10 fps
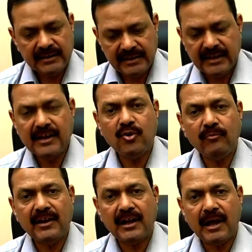Taking
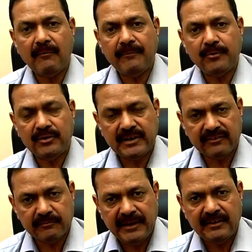over Aqaba Port
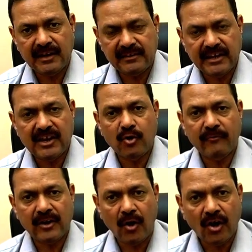does mean that taking
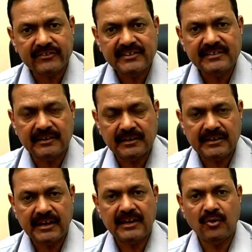over
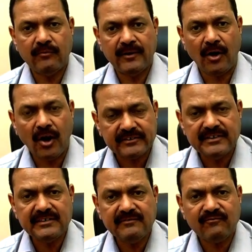
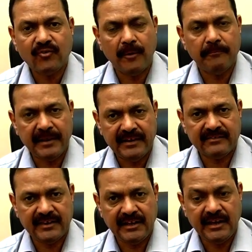oxygen from
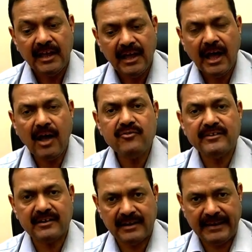Palestine. How is
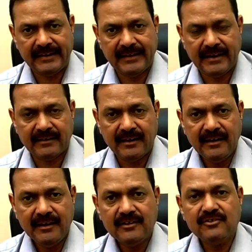it like that?
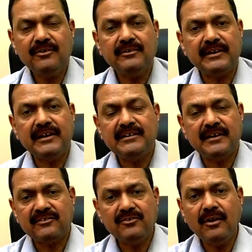So it
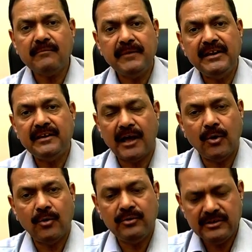does not mean
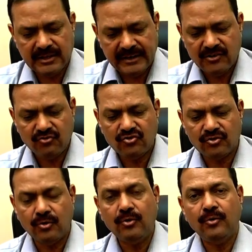now that you
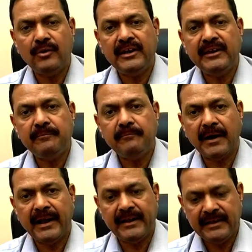should go only
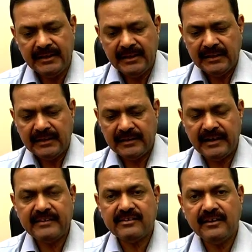by
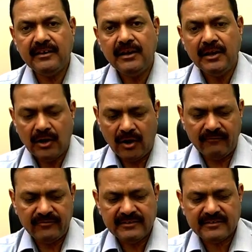relation
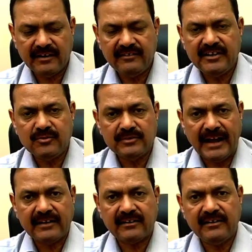of this country to
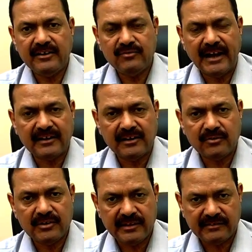that country, that
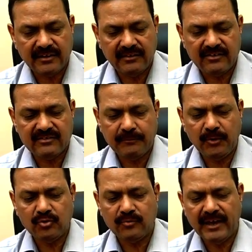country to this country.
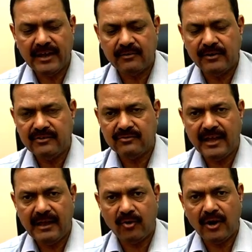Suppose we are going to
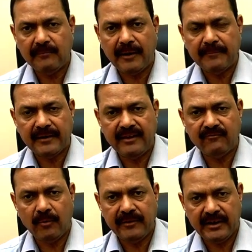have oil pipeline
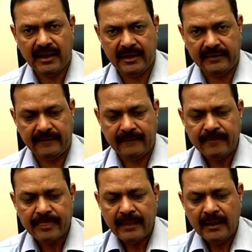from Iran,
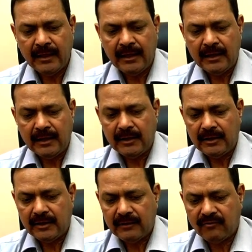
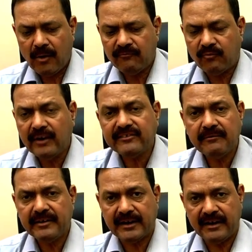from
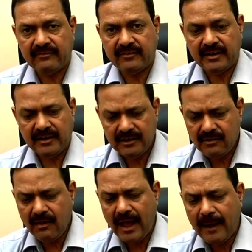whatsoever country,
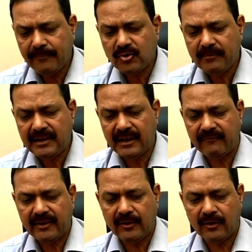you have to be
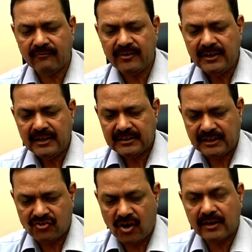aware of the
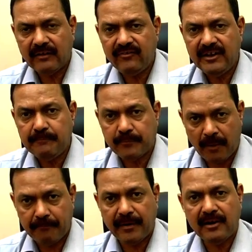geography,
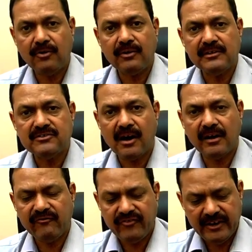proper local
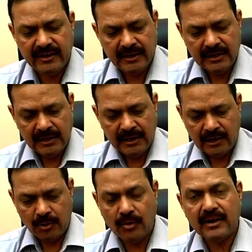geography,
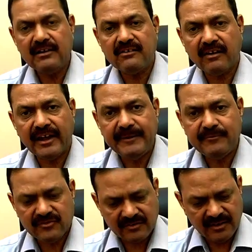local
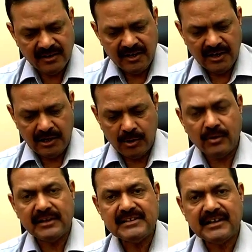tribes,
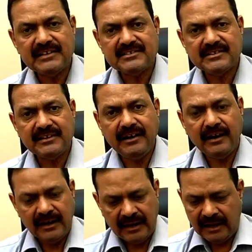local culture,
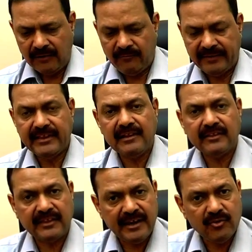whether
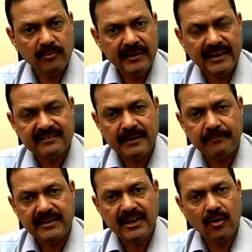they would be
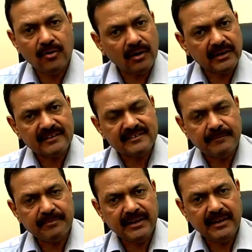accepting or not
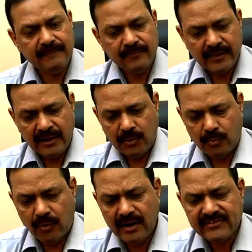accepting,
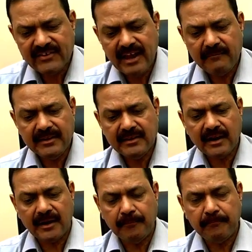what shall be the
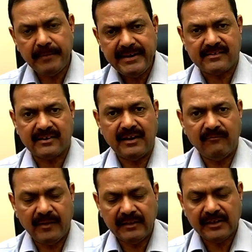complete,
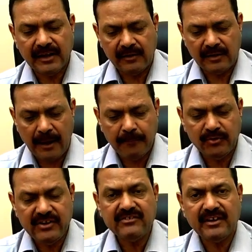but
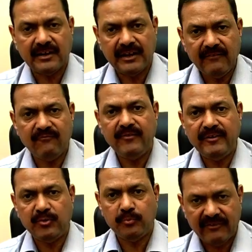opposition, if we
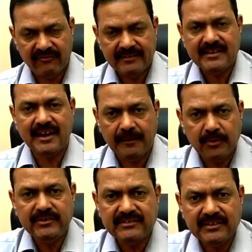would be facing
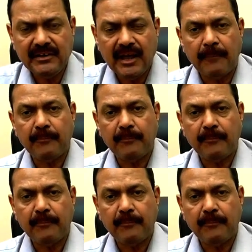opposition